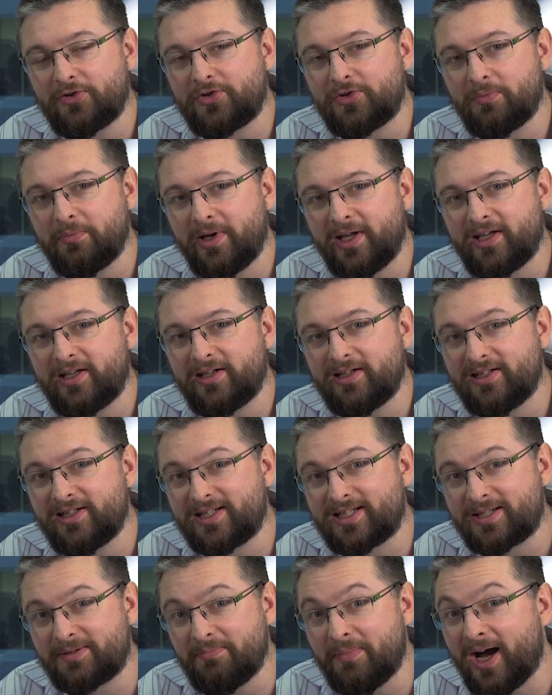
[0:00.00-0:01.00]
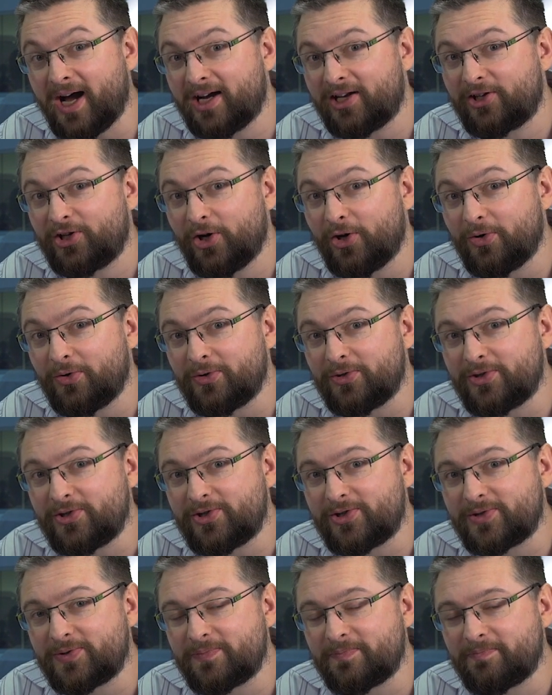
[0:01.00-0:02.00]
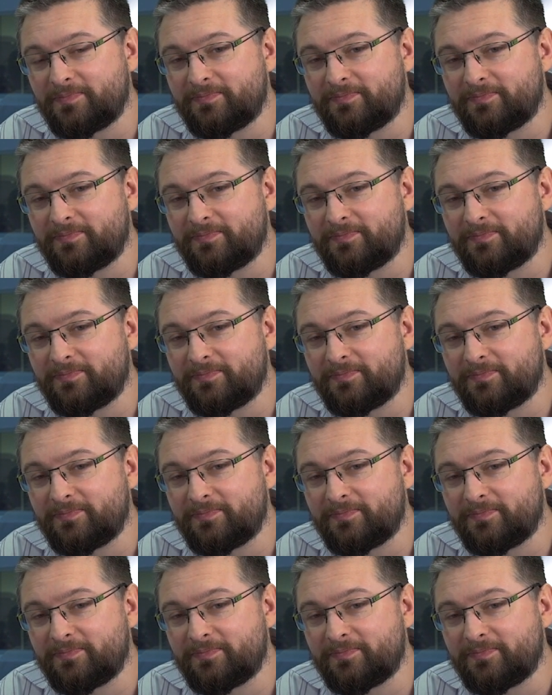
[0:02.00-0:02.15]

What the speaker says: to make SMART goals.